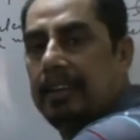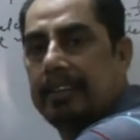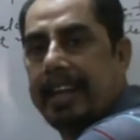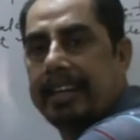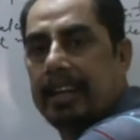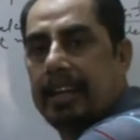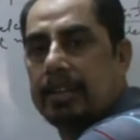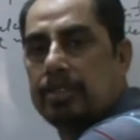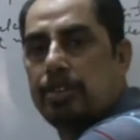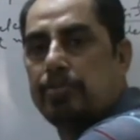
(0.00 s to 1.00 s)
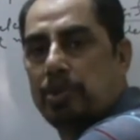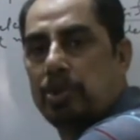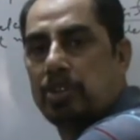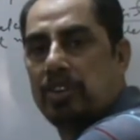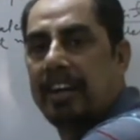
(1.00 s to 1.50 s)
like electron,
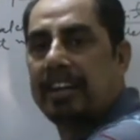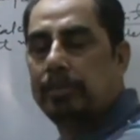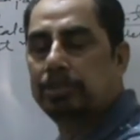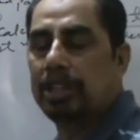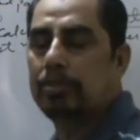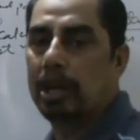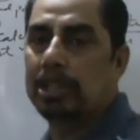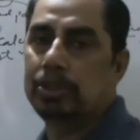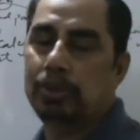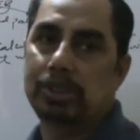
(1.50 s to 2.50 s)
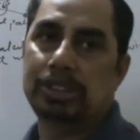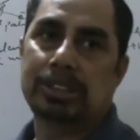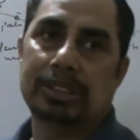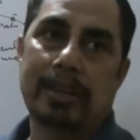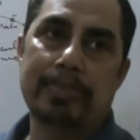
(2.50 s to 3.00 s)
proton, atoms and
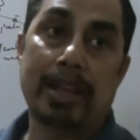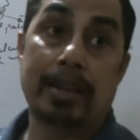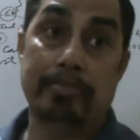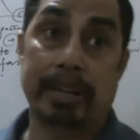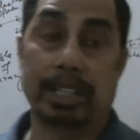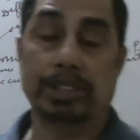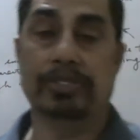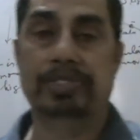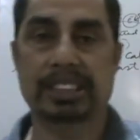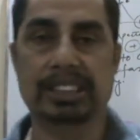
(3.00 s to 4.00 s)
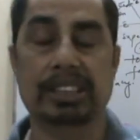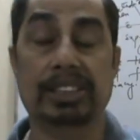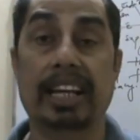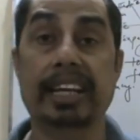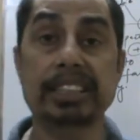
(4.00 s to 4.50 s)
molecules, because of it is such
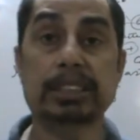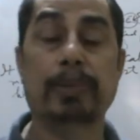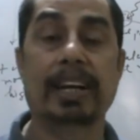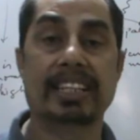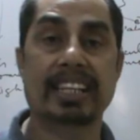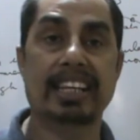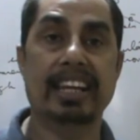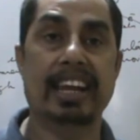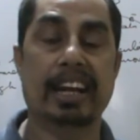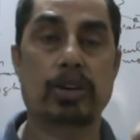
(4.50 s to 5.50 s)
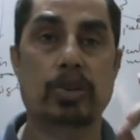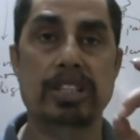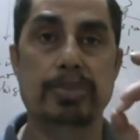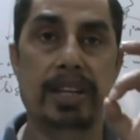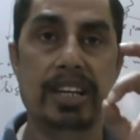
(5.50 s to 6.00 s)
a lightest particle. An electron
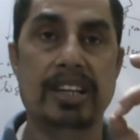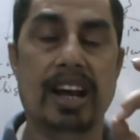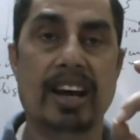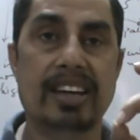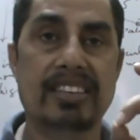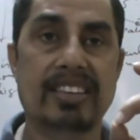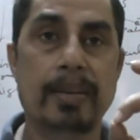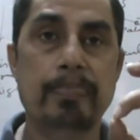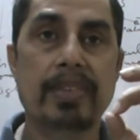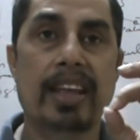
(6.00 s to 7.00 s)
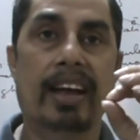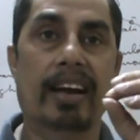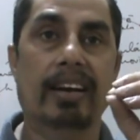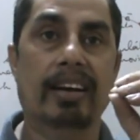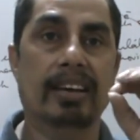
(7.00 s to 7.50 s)
is very dark,
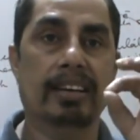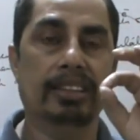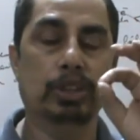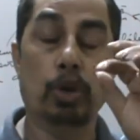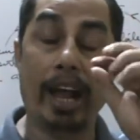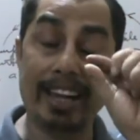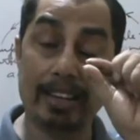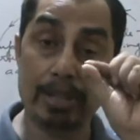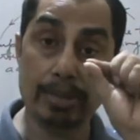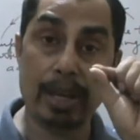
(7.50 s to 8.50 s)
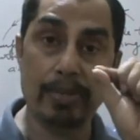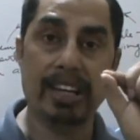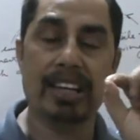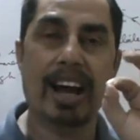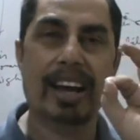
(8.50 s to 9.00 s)
atom is very
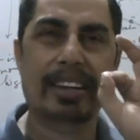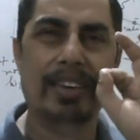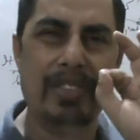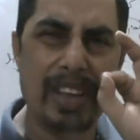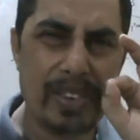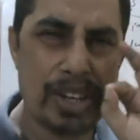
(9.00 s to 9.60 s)
very dark and very very